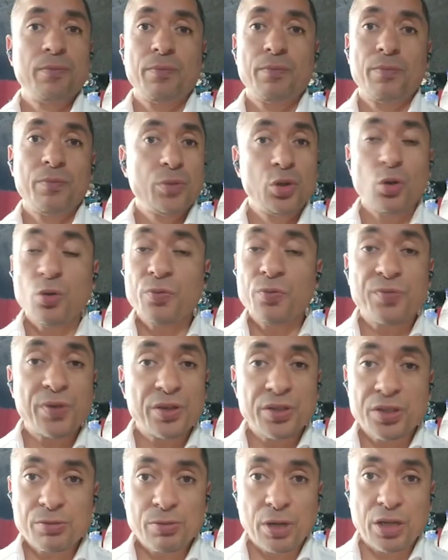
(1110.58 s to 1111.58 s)
your
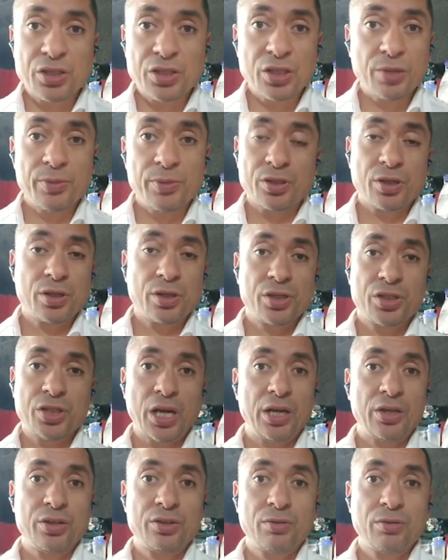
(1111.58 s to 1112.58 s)
fitness regime is going to
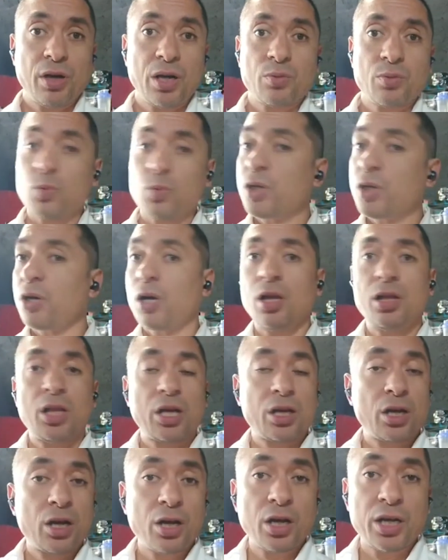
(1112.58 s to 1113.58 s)
change, right? I
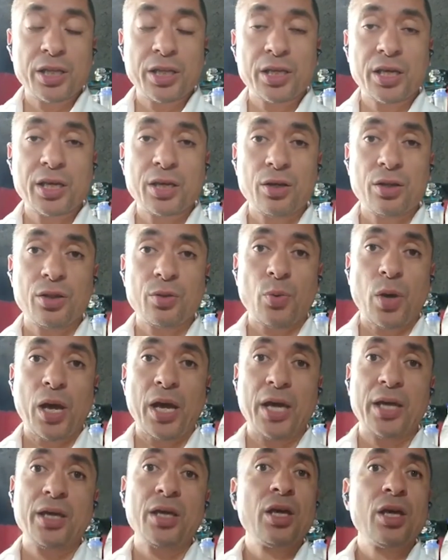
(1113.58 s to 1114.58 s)
got another kid on the
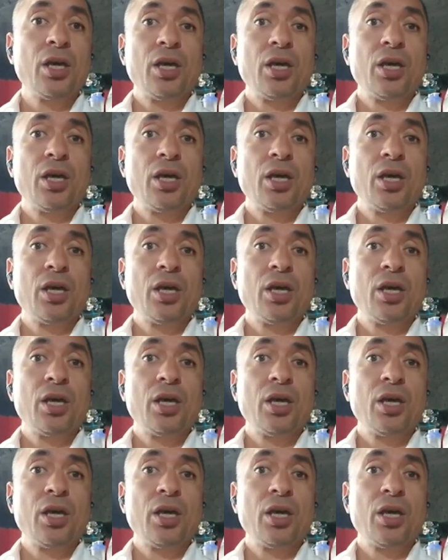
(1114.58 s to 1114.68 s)
way.